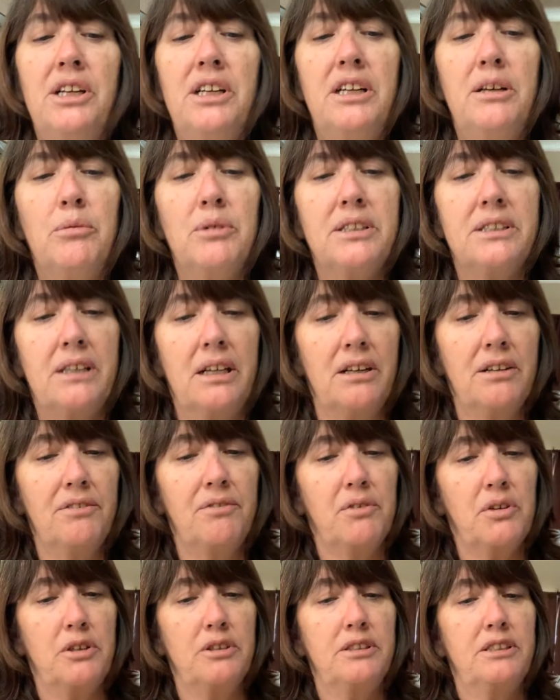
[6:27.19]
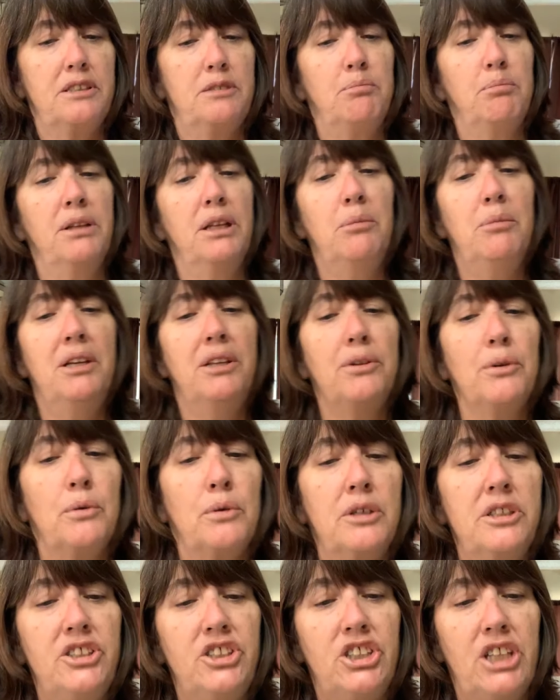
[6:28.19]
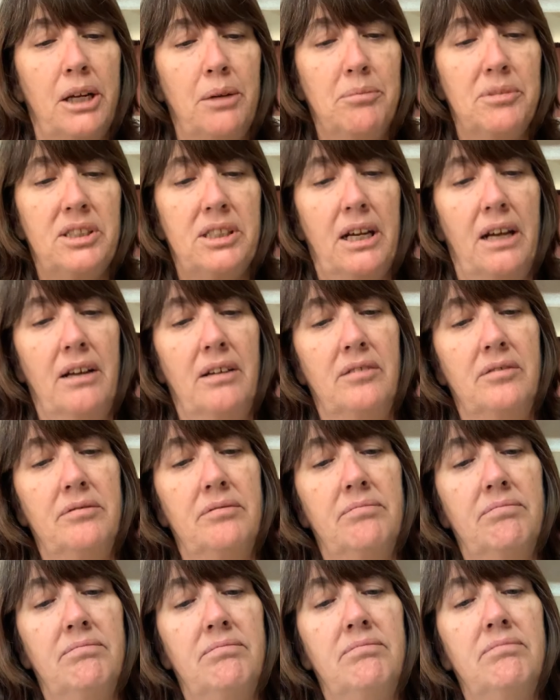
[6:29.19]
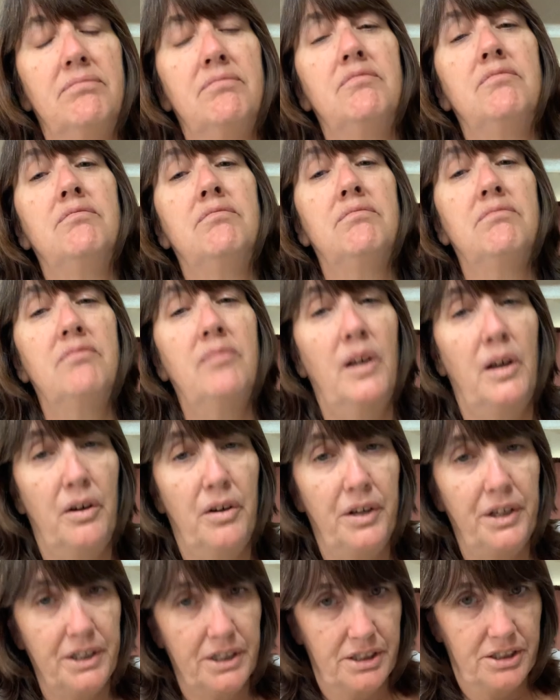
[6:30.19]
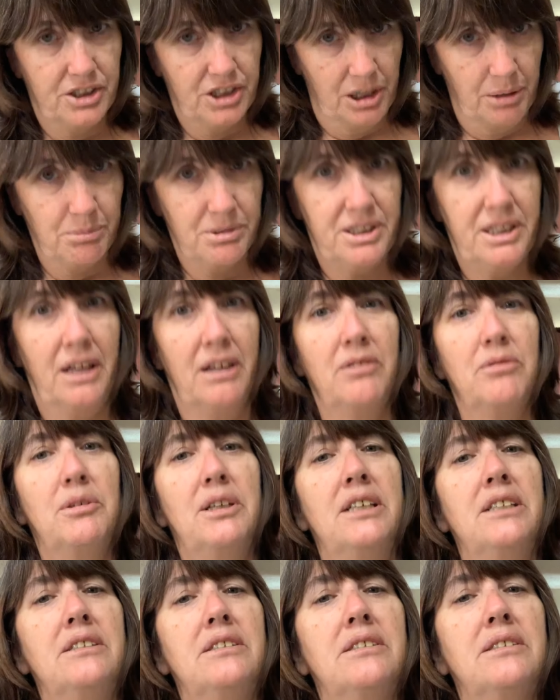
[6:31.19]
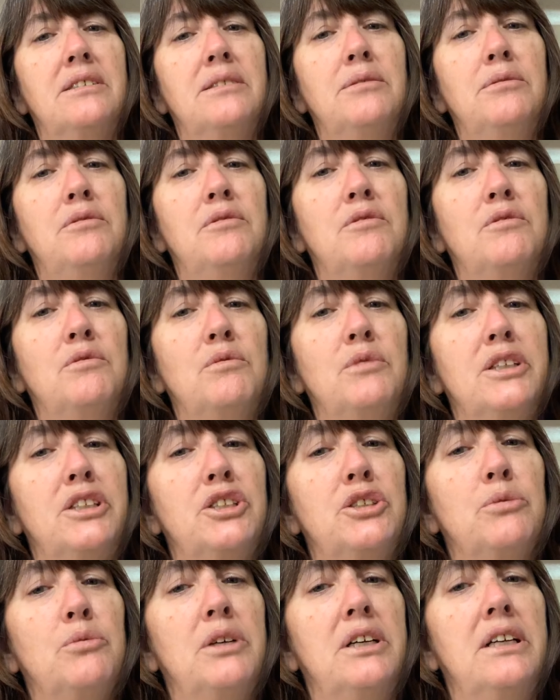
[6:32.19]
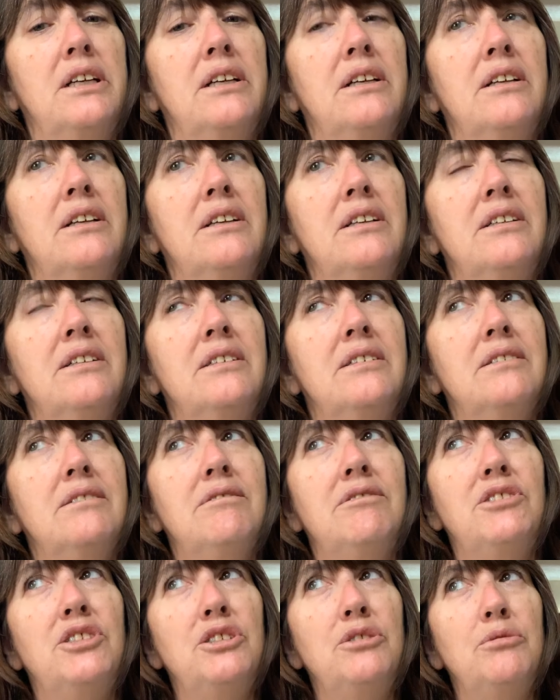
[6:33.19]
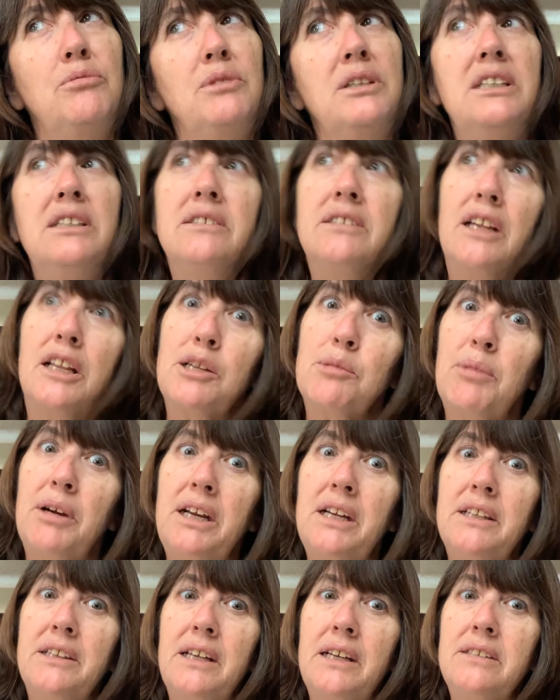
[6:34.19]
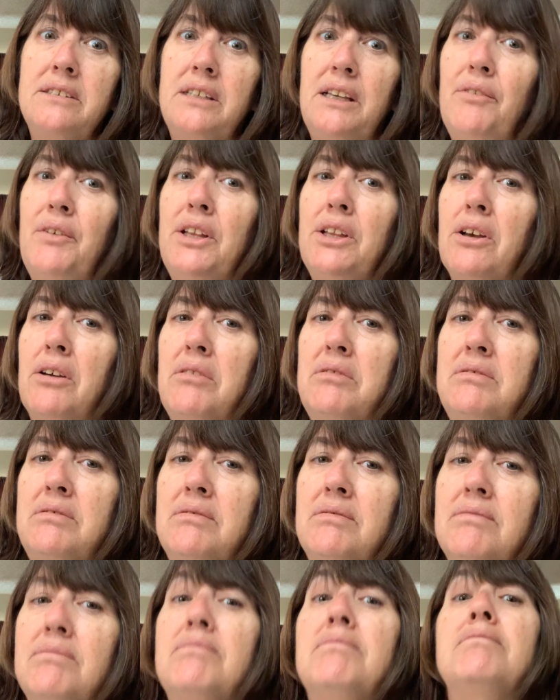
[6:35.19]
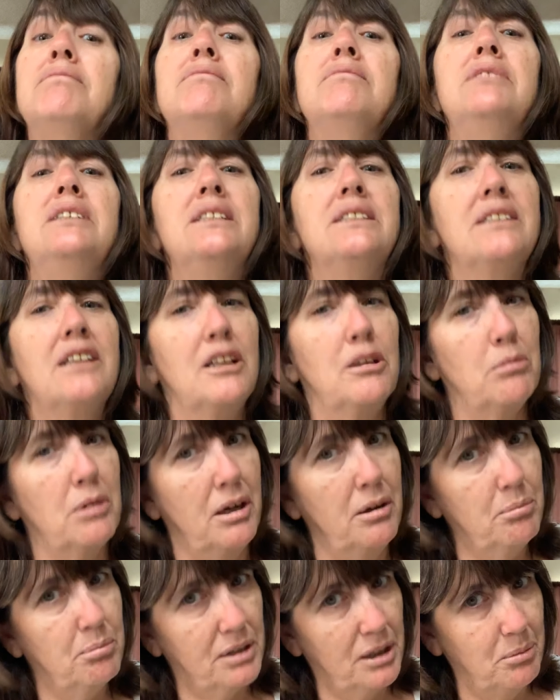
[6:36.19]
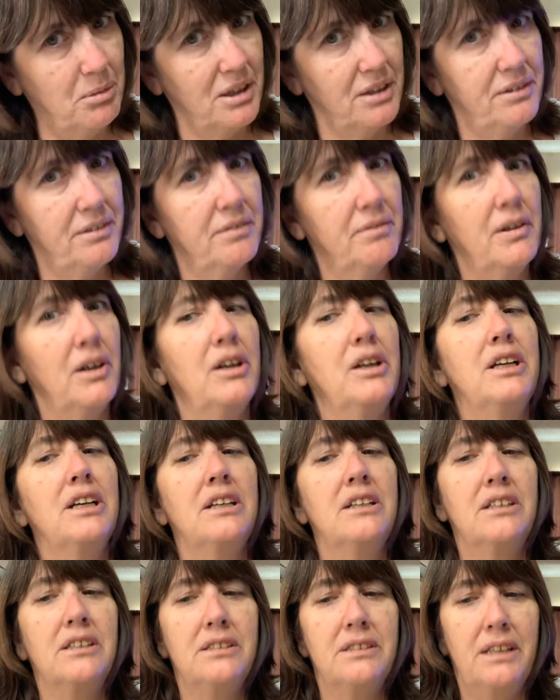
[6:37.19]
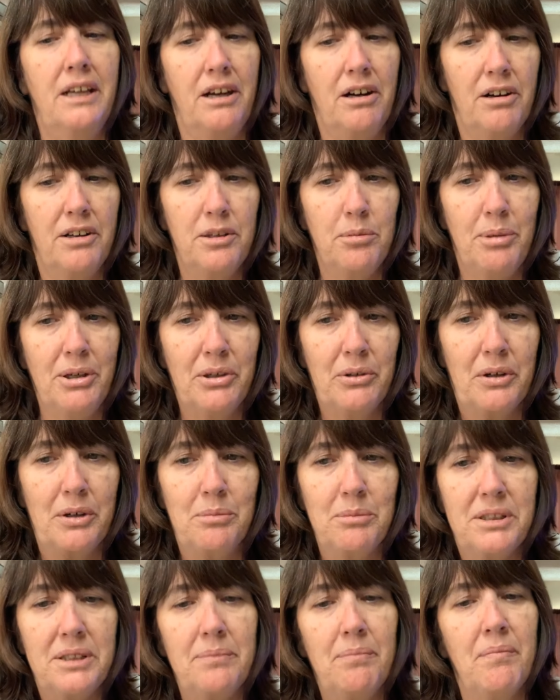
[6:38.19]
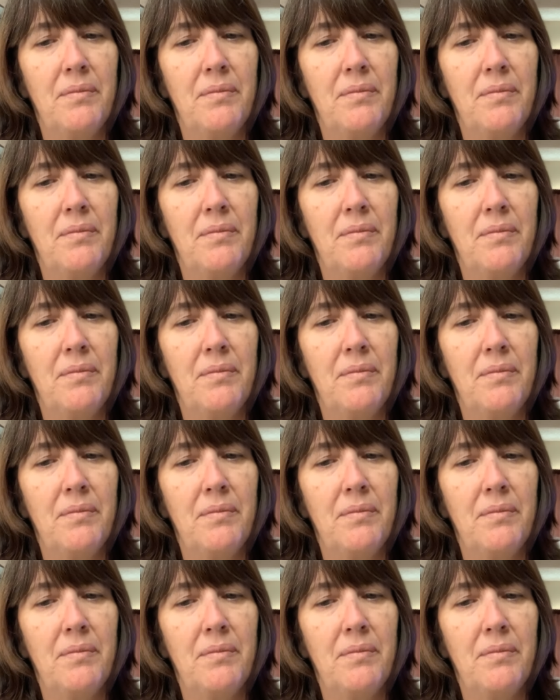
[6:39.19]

was settled first, Plymouth or Jamestown? Very good, Jamestown was. Which one do we celebrate at Thanksgiving, though? We celebrate Plymouth. Very good, because they are the Pilgrims.